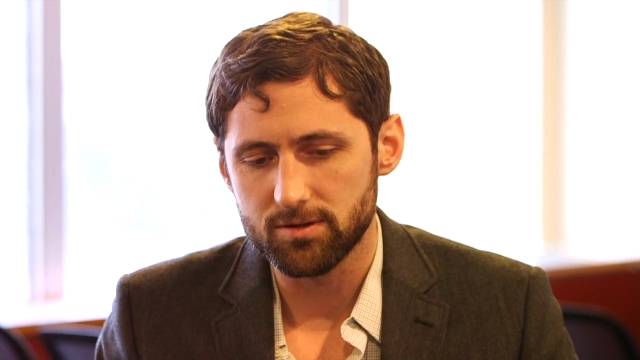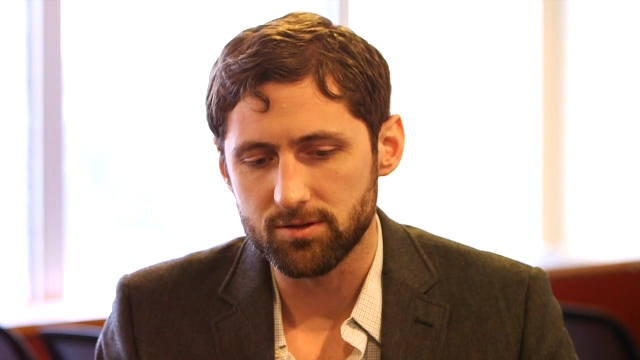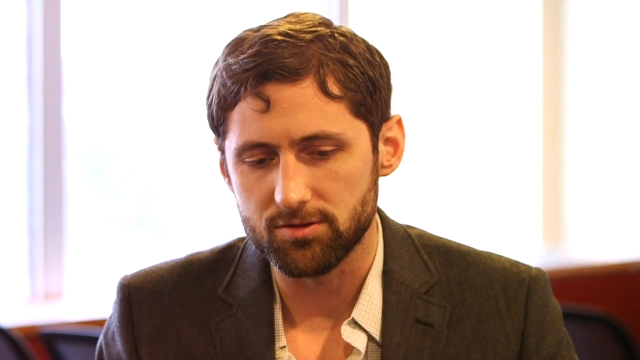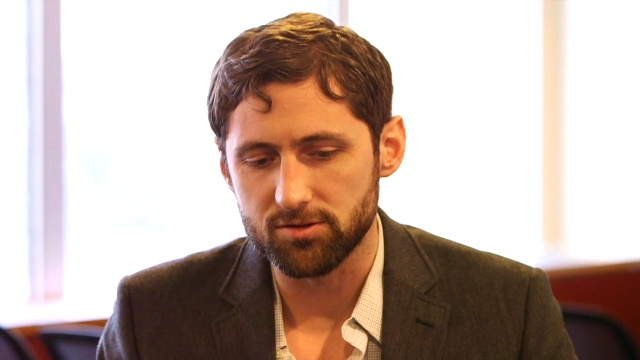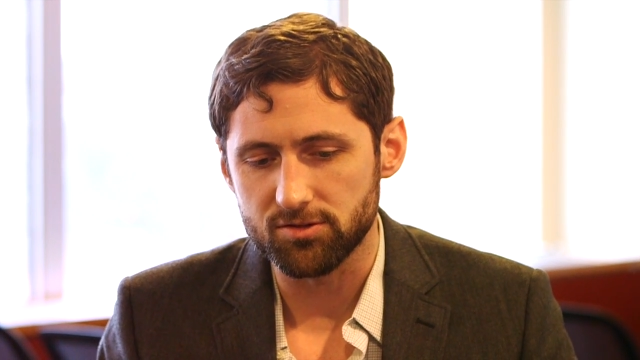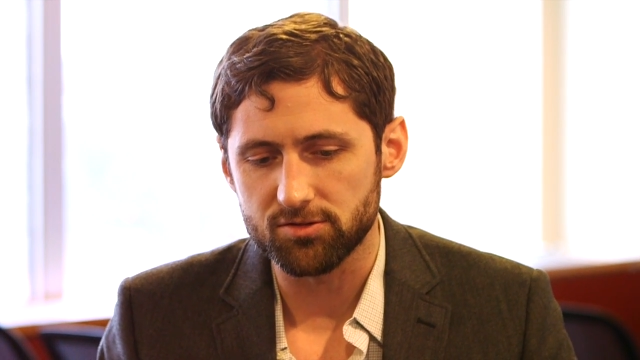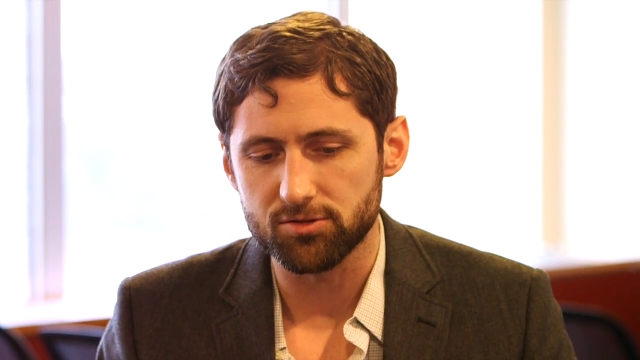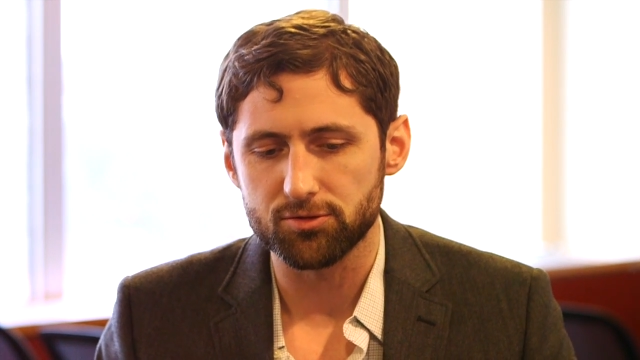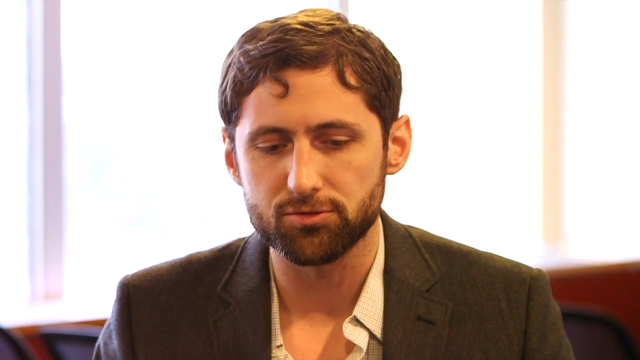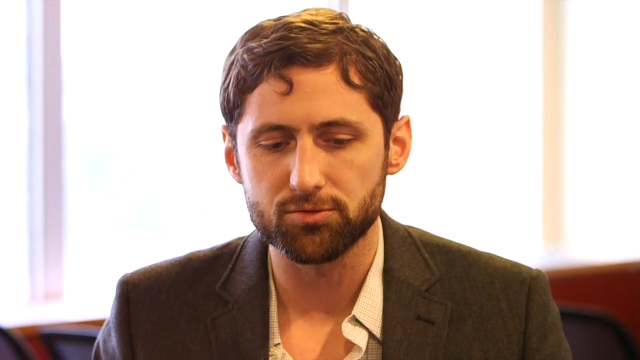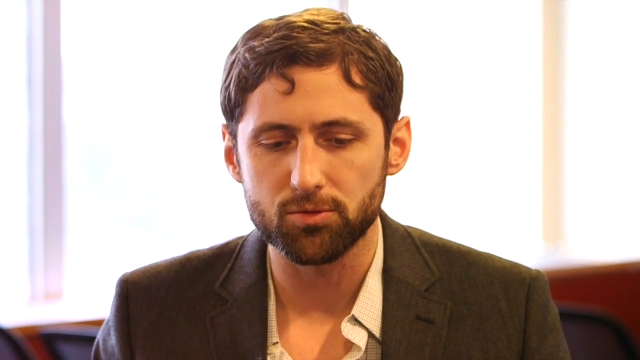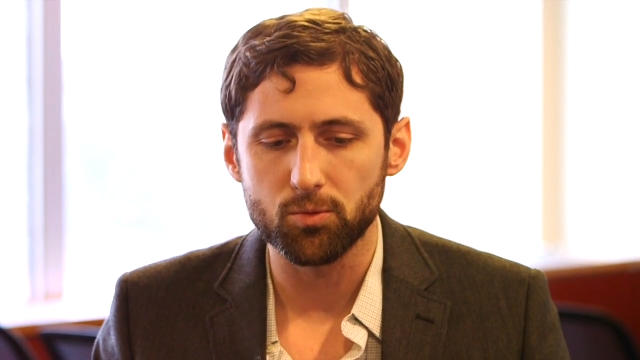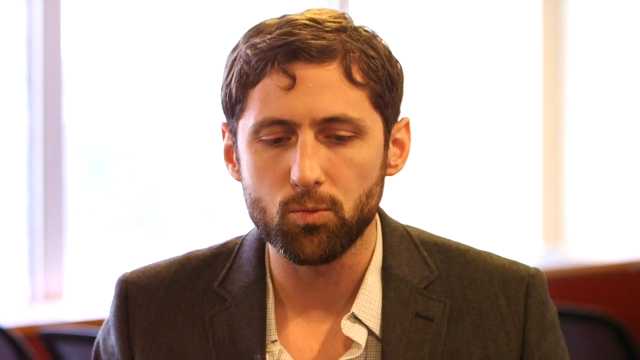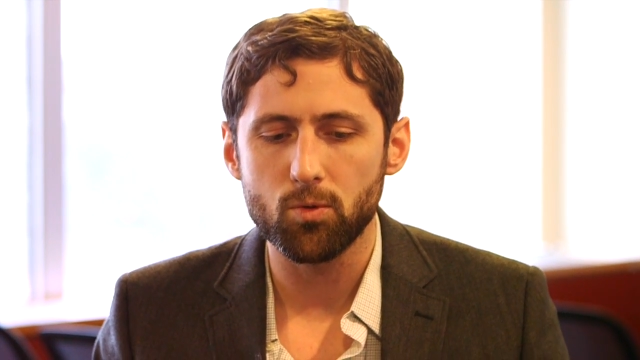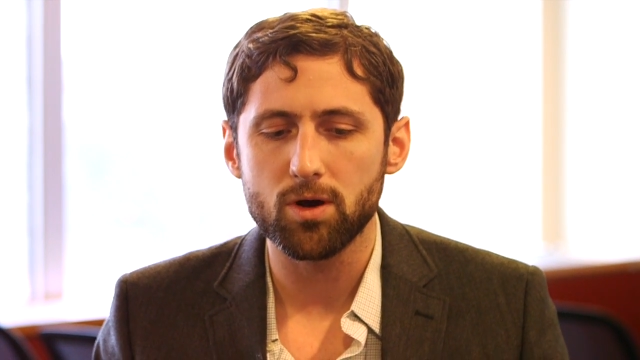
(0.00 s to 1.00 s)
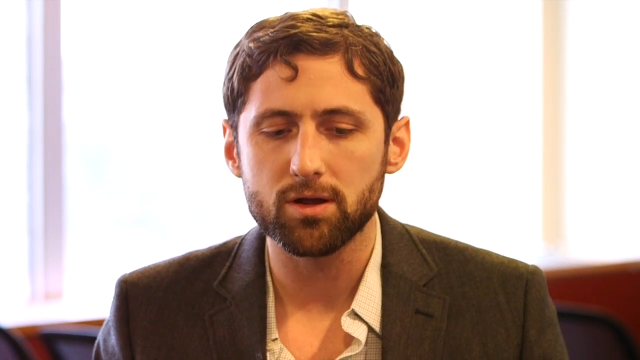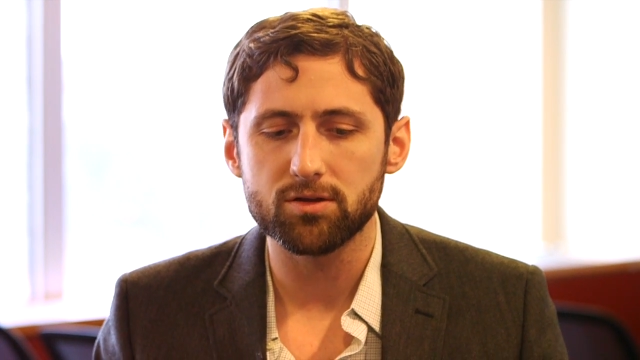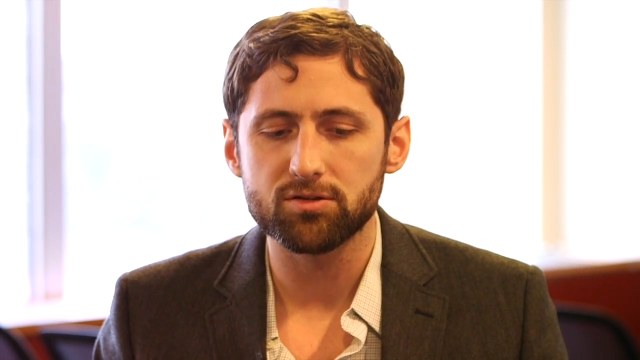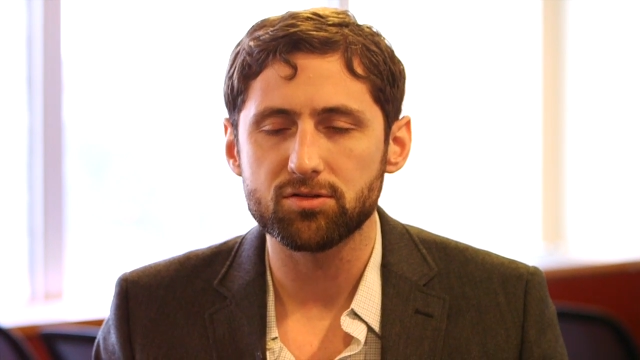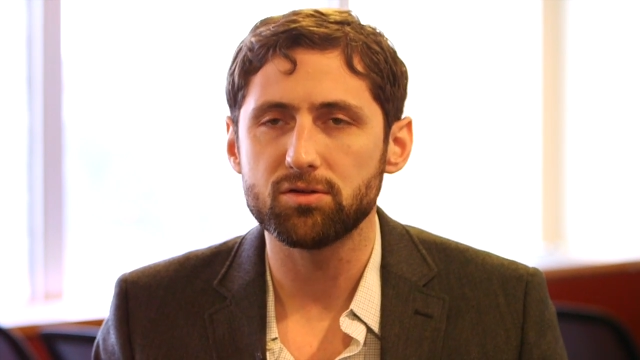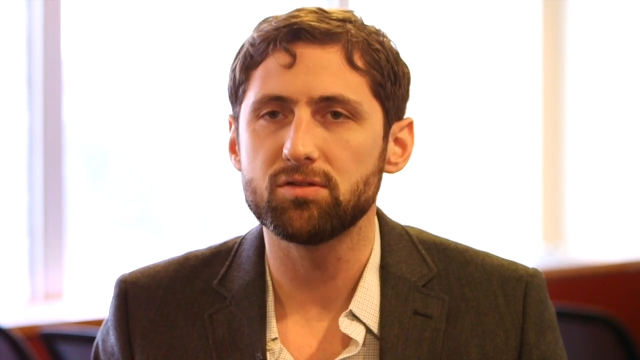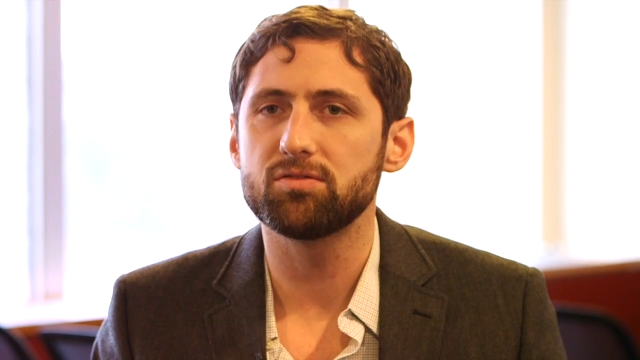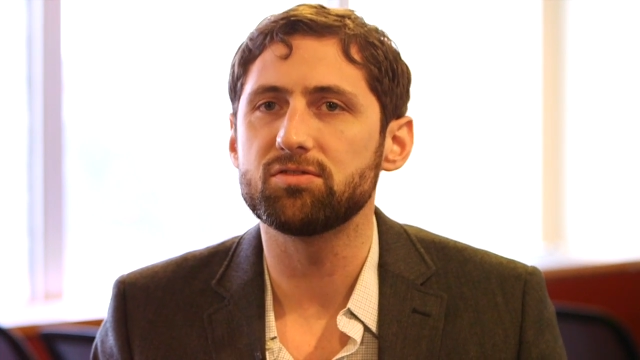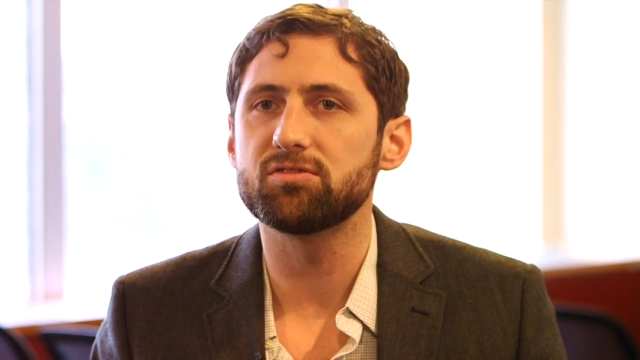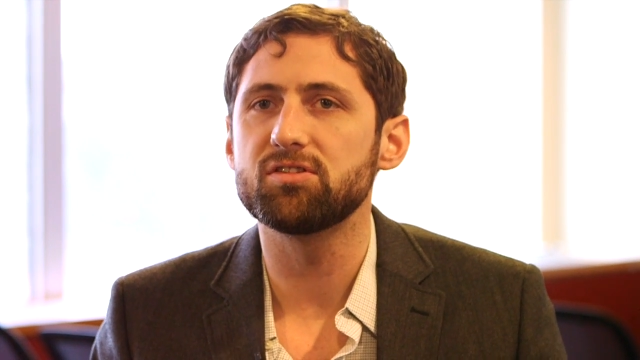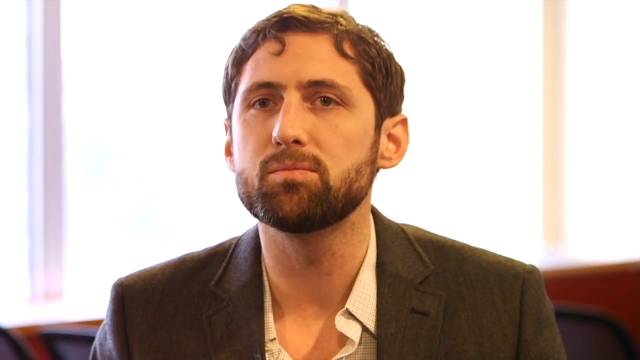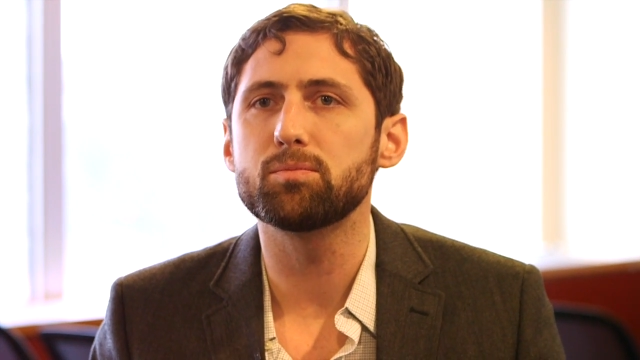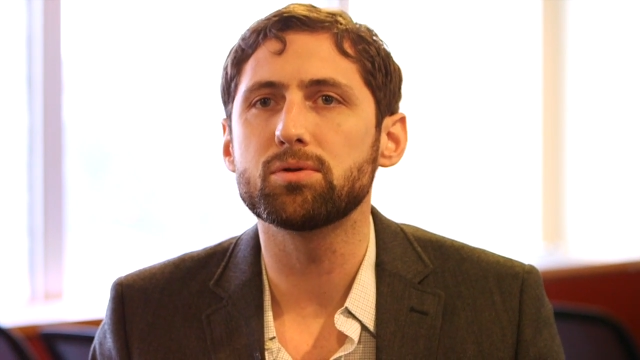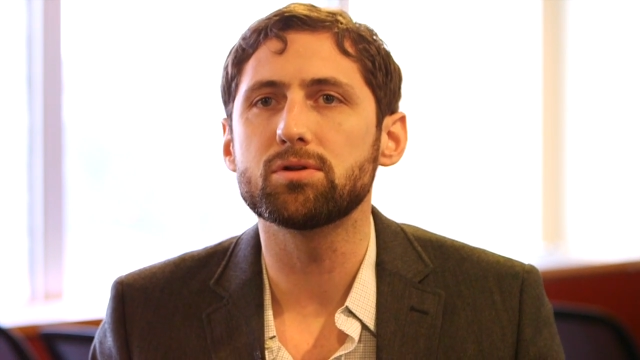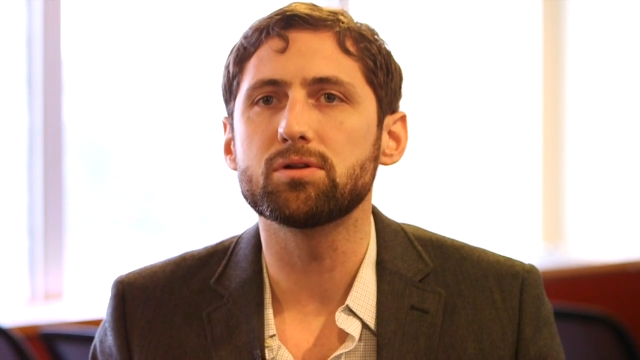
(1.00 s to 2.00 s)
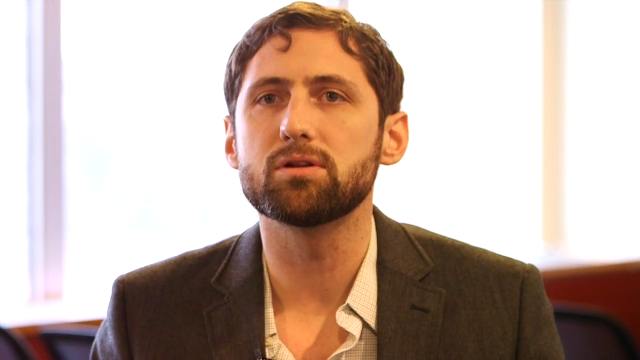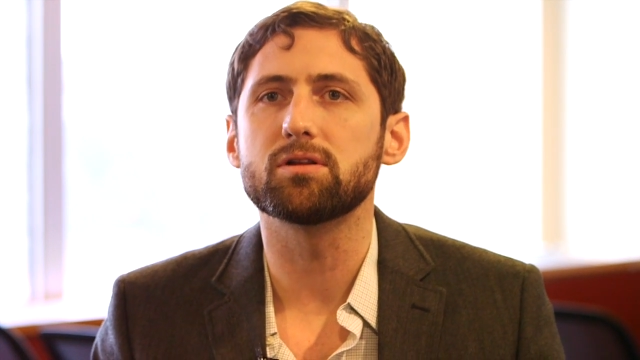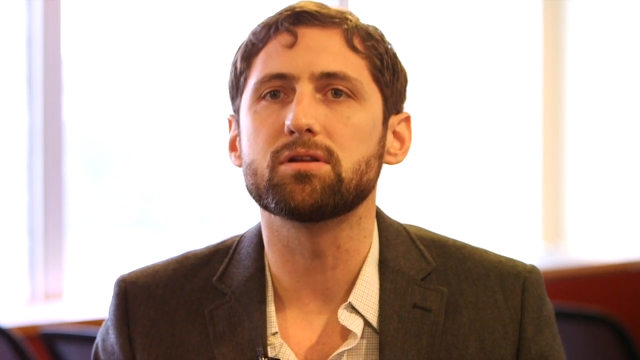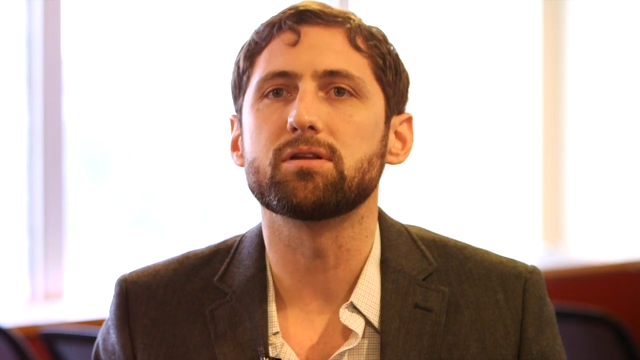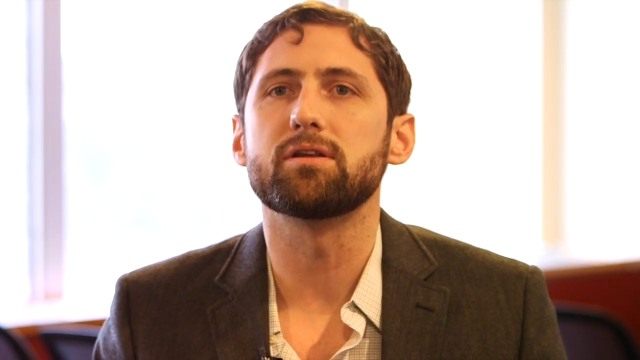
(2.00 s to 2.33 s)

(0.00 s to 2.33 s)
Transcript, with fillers: is the search for one sort of simple